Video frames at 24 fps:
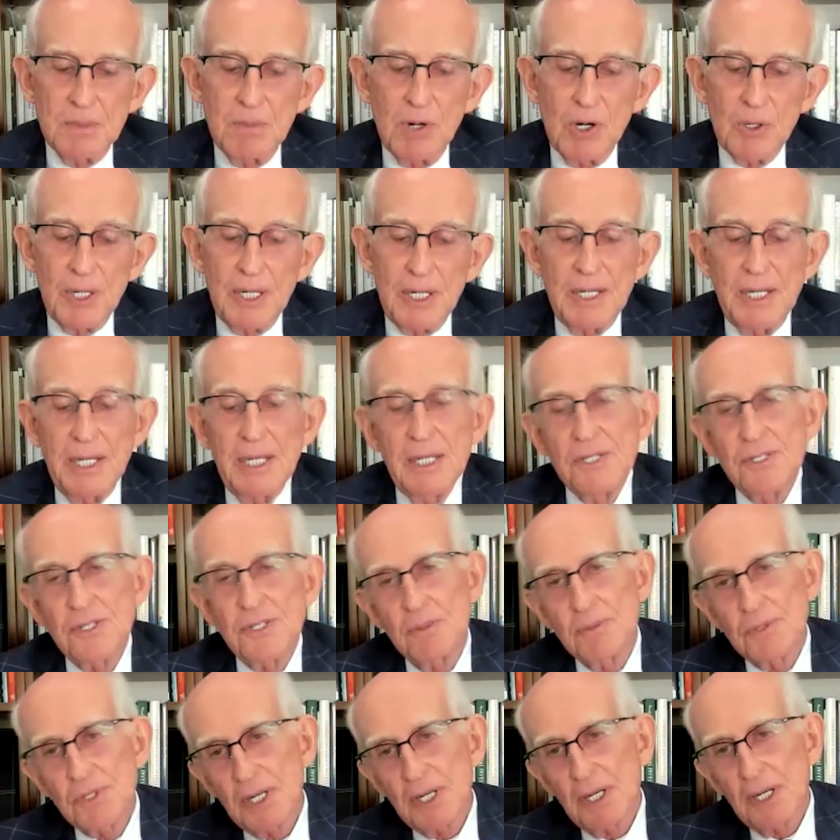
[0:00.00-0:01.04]
Murray is
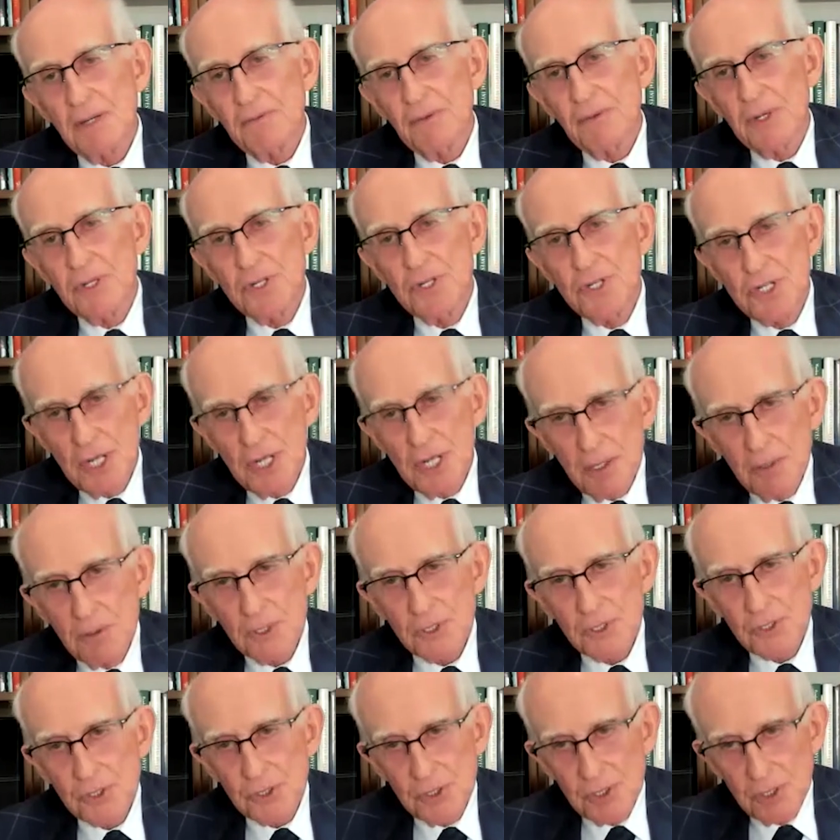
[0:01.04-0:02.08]
himself a
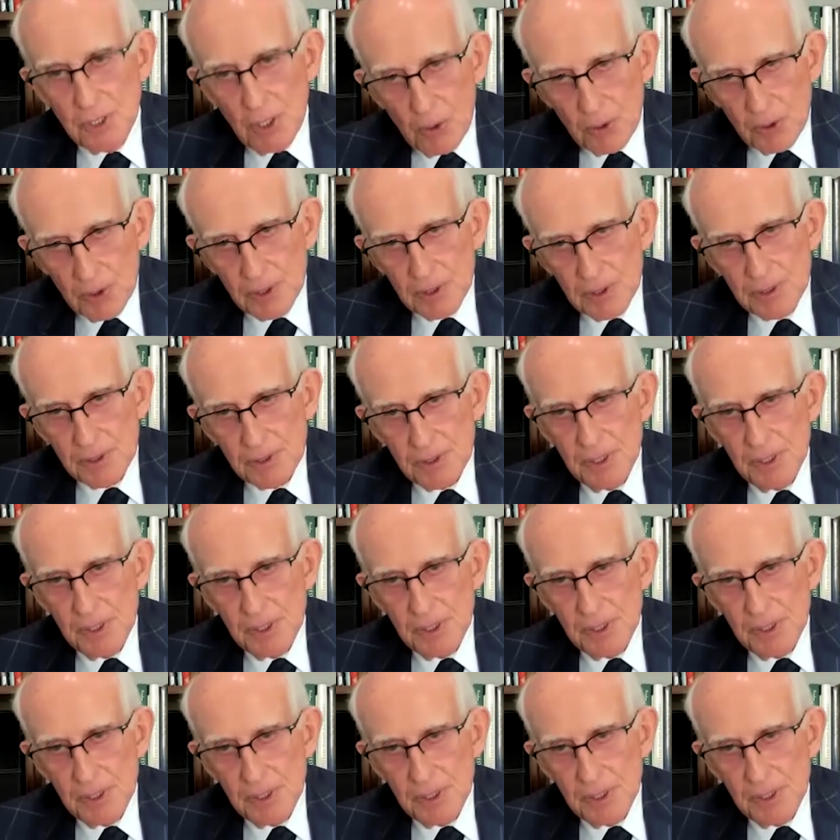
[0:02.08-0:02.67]
generous donor